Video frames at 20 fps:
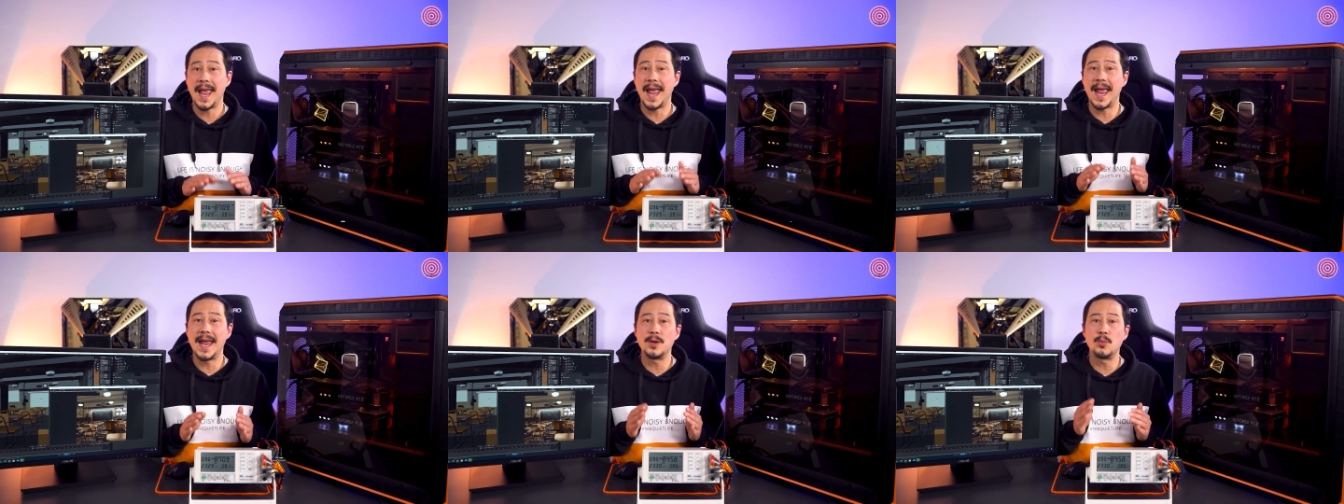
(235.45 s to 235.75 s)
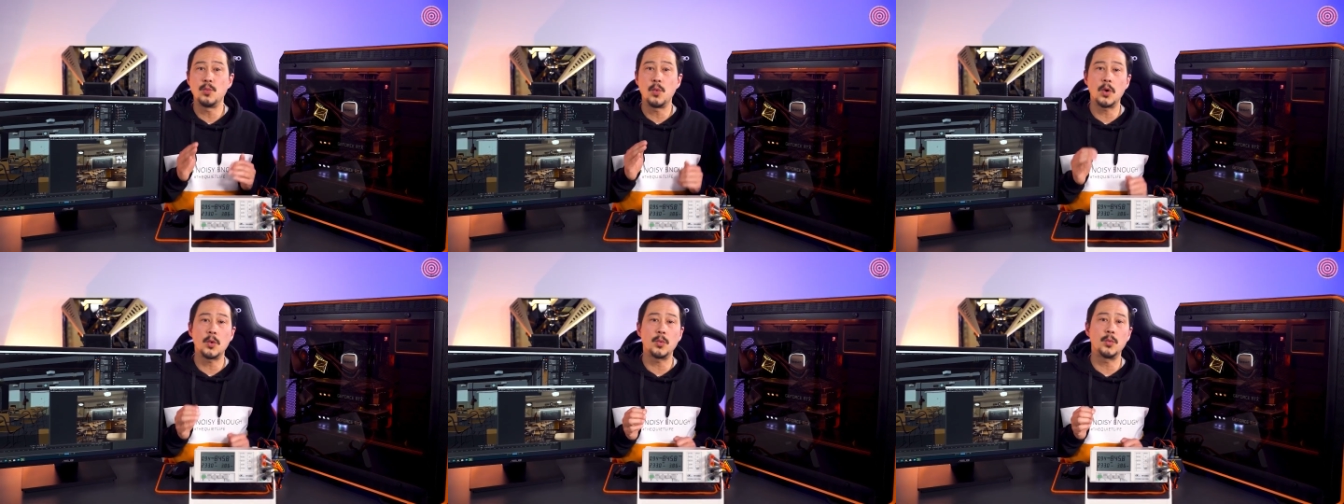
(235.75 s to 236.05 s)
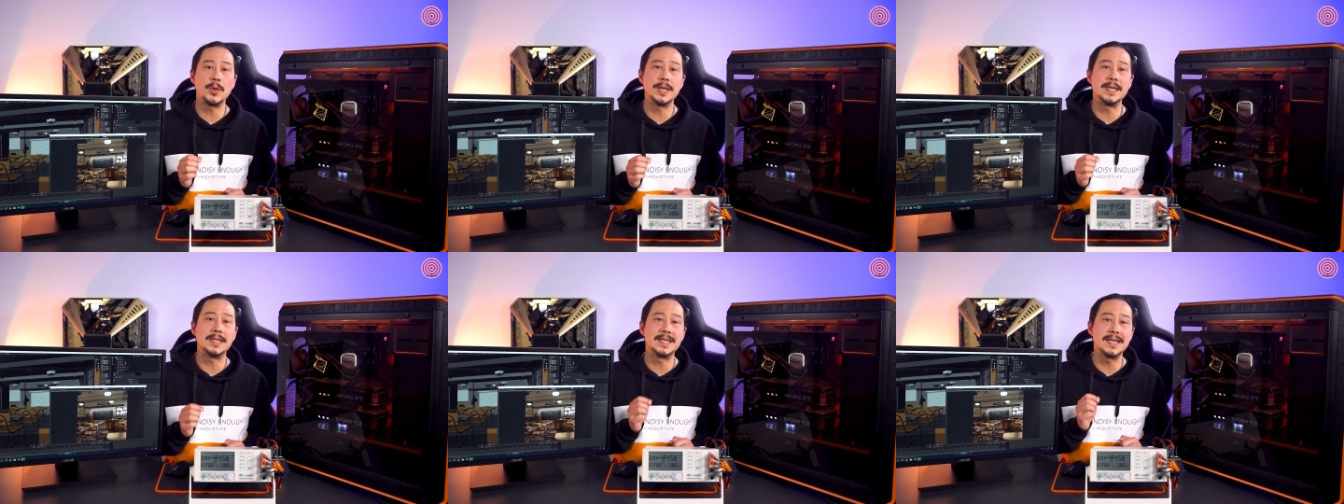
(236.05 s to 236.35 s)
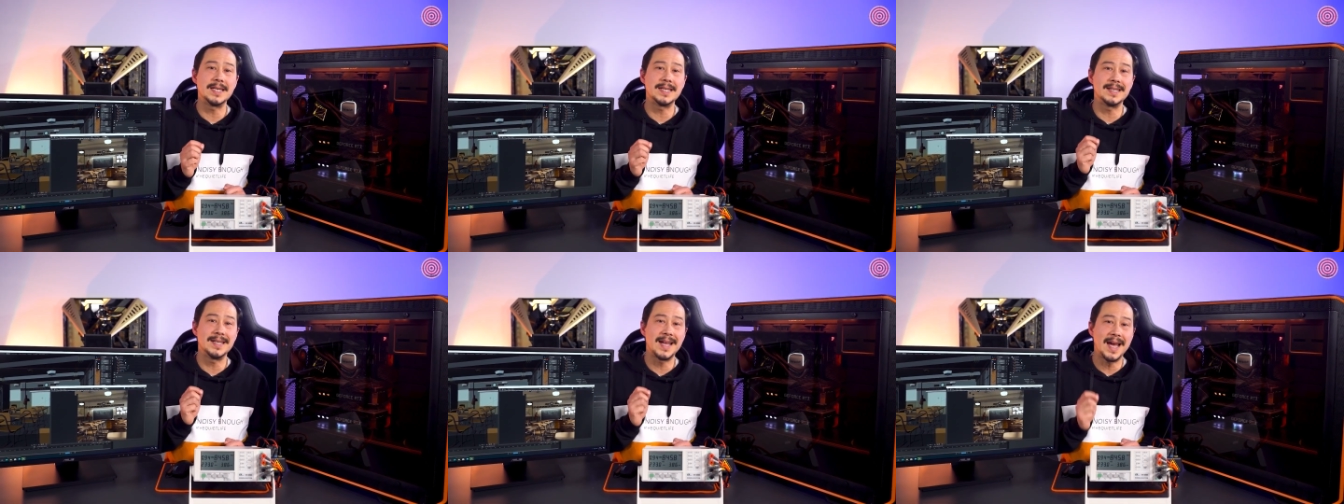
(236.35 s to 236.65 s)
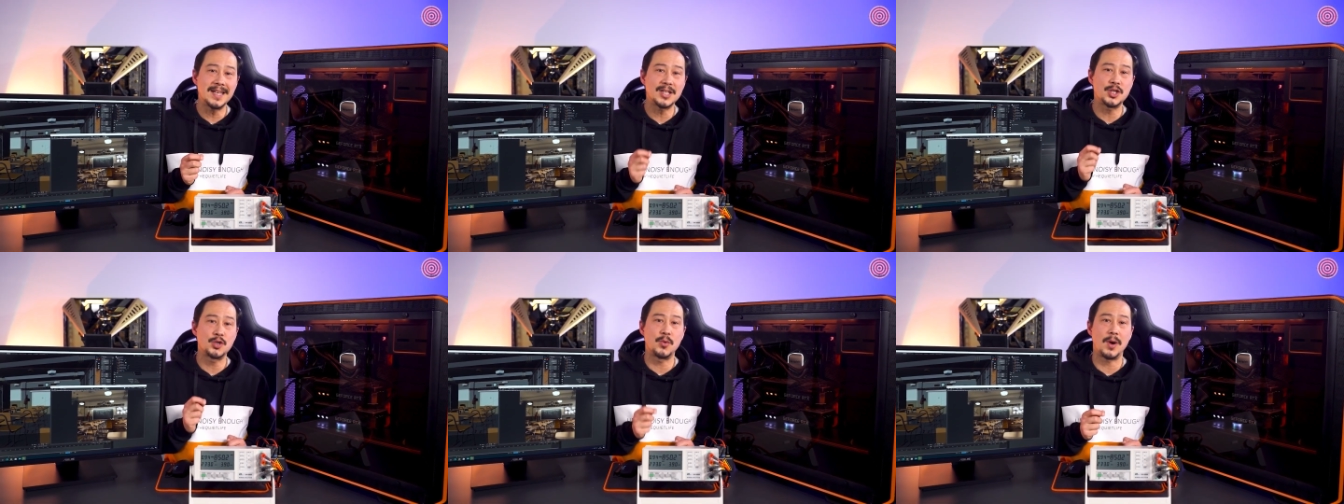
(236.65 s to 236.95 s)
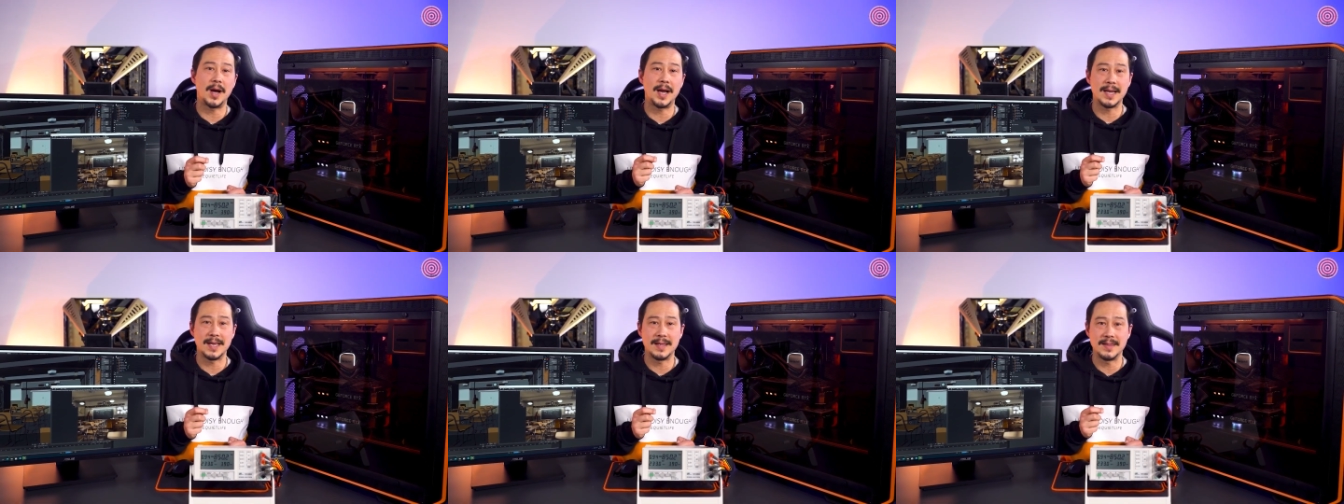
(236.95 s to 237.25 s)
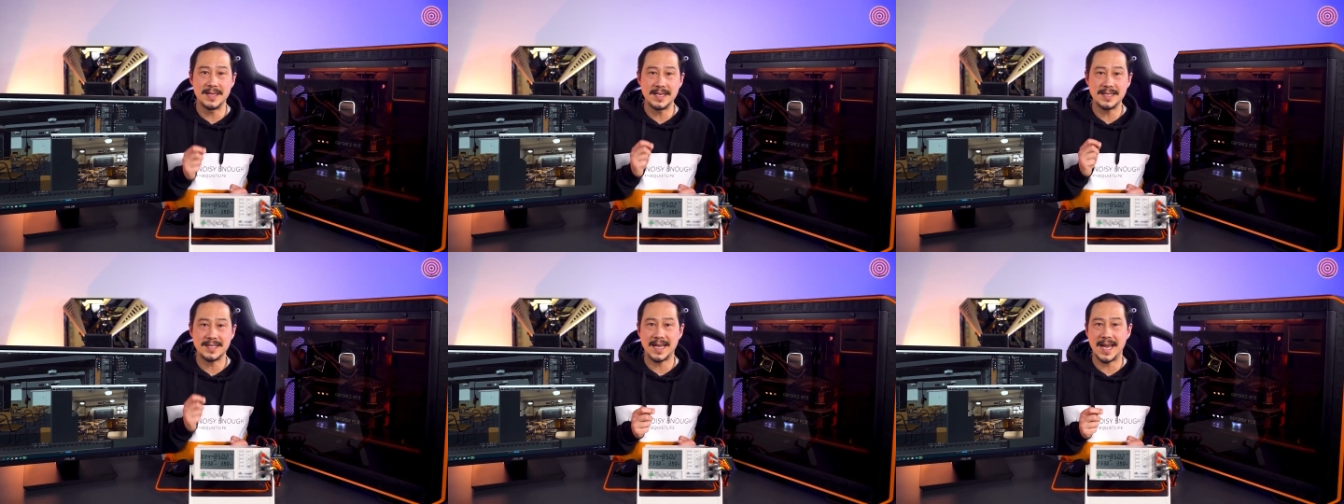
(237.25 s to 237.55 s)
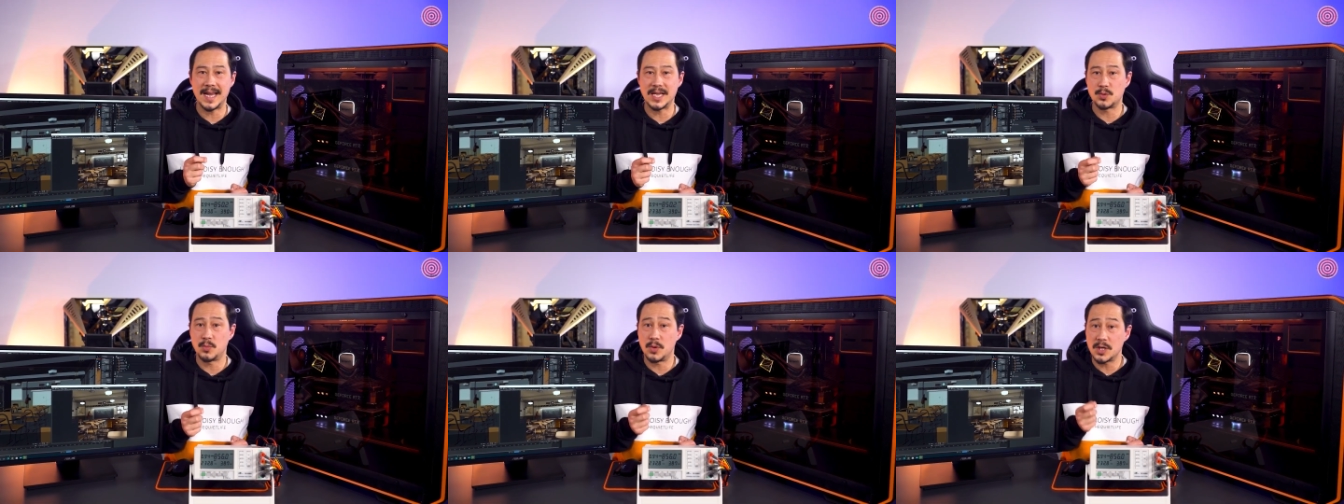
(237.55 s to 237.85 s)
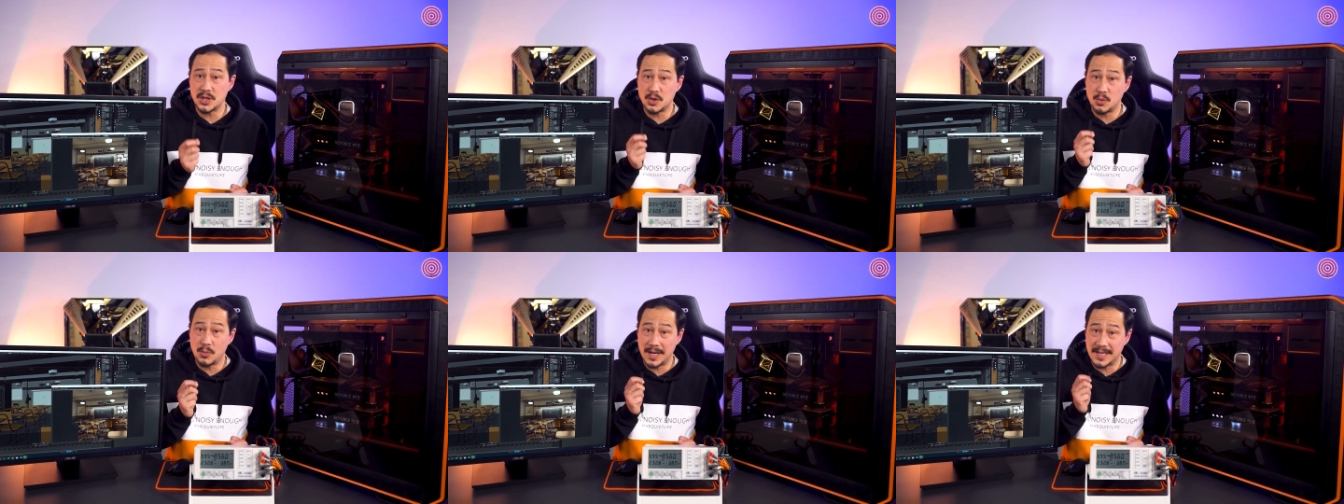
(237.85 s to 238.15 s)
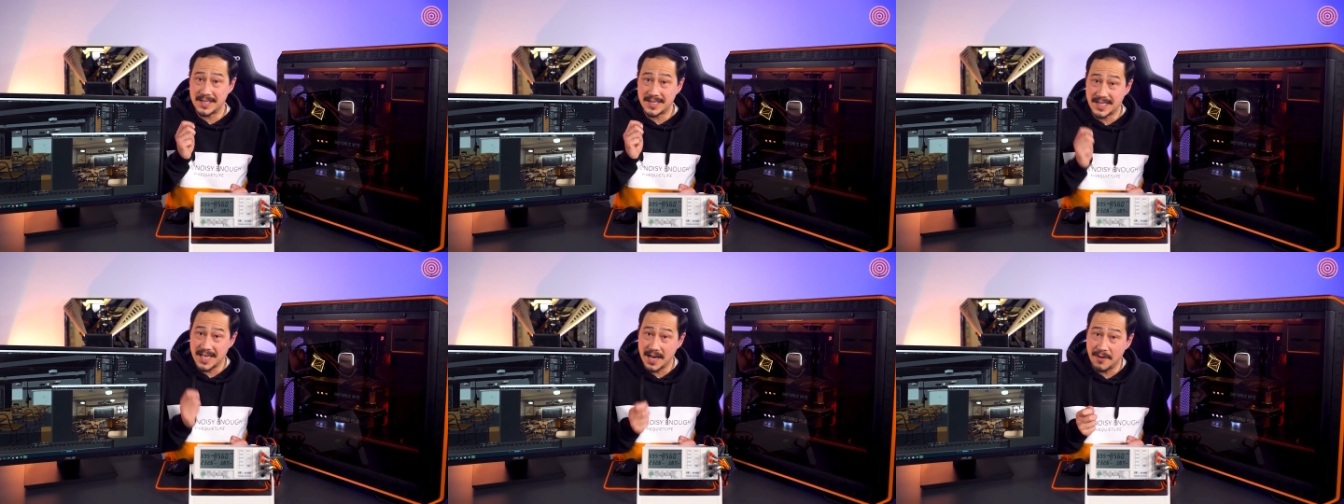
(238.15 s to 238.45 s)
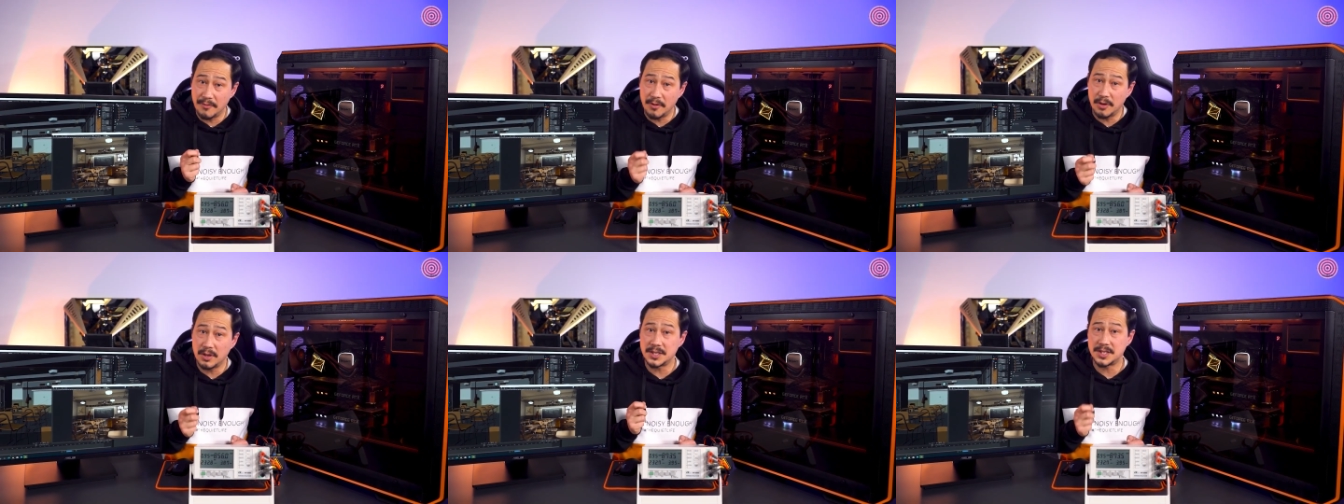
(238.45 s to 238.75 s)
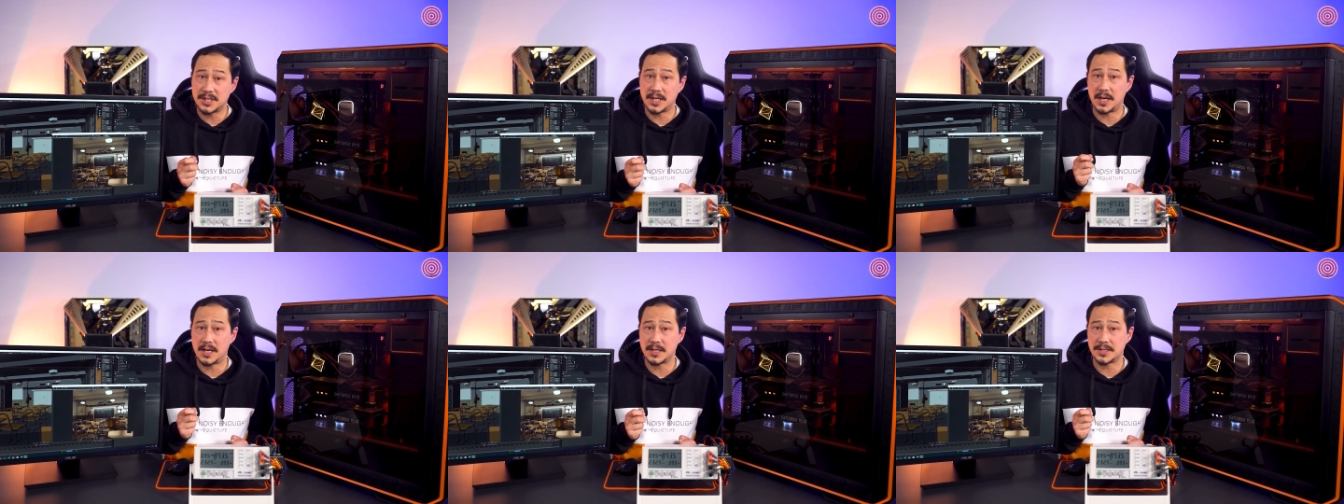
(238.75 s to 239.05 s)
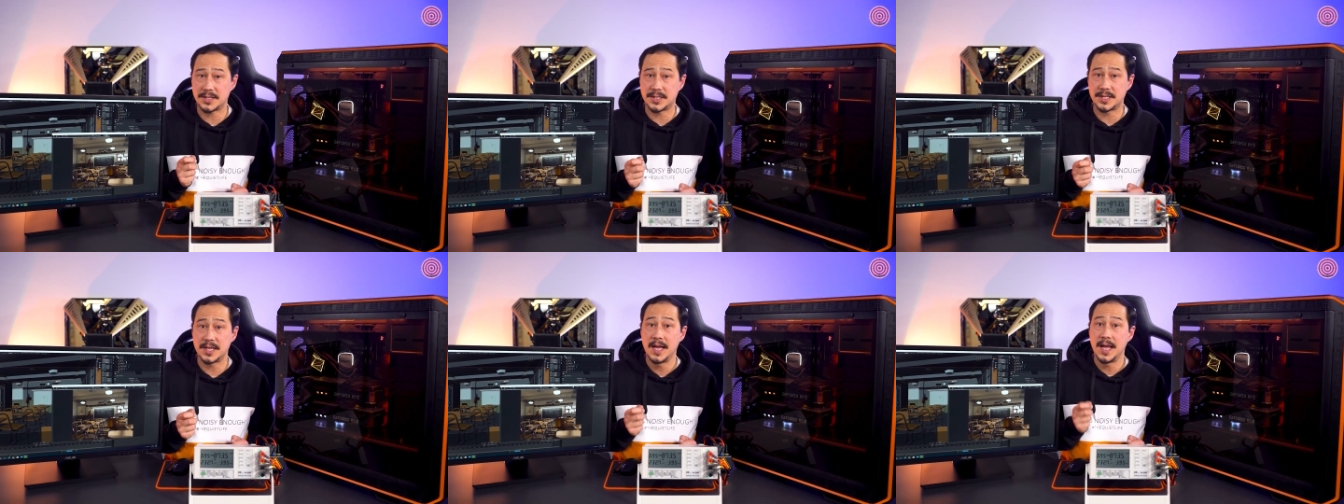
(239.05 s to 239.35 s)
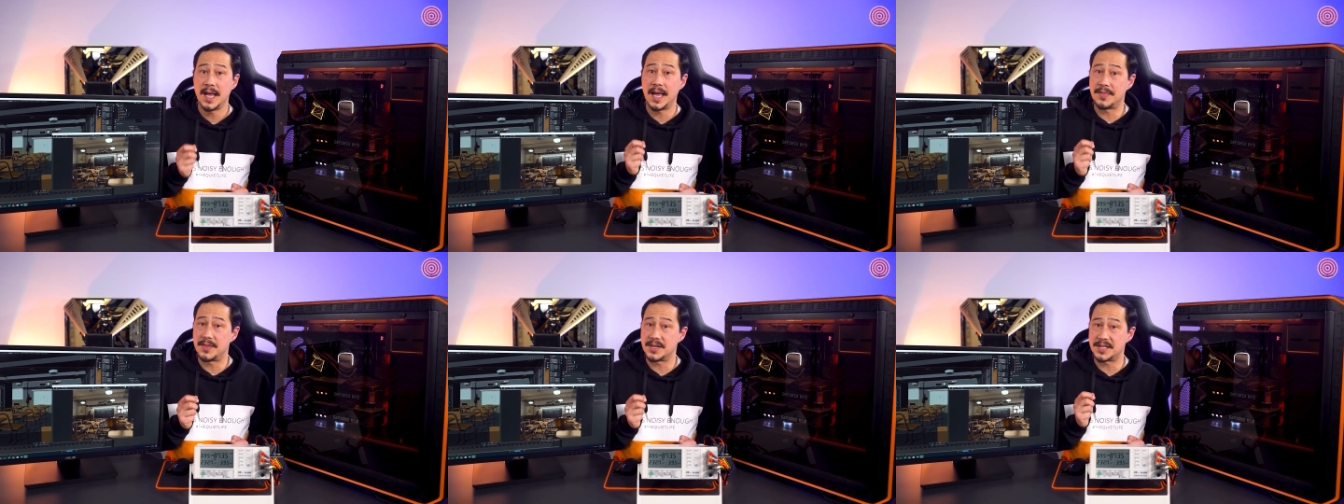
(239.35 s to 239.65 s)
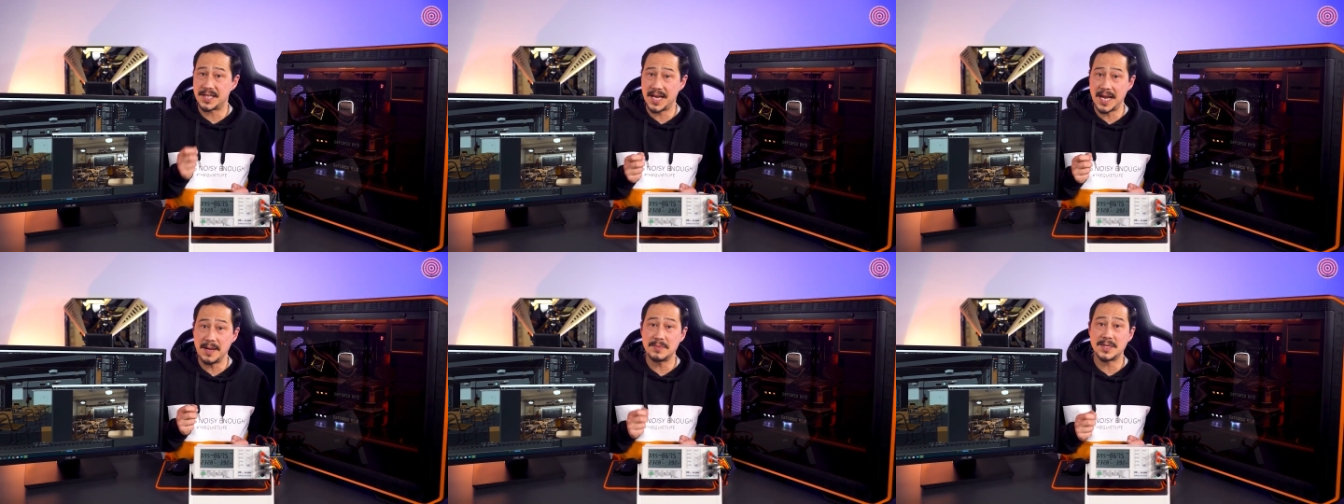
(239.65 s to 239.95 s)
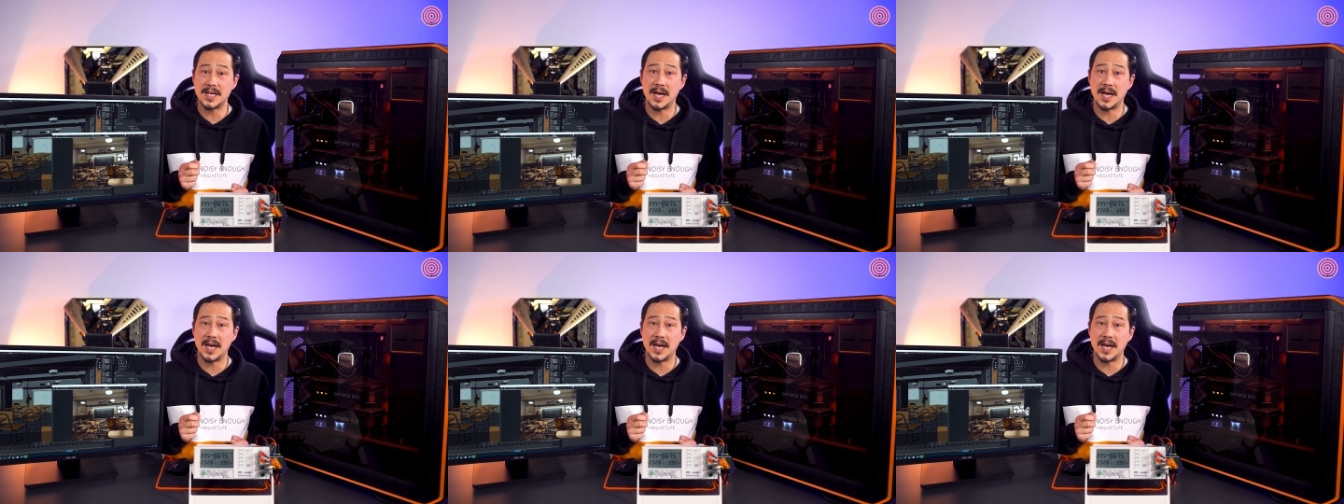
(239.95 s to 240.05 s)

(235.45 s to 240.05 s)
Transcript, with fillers: And what we did not try in this case was to run several tasks at the same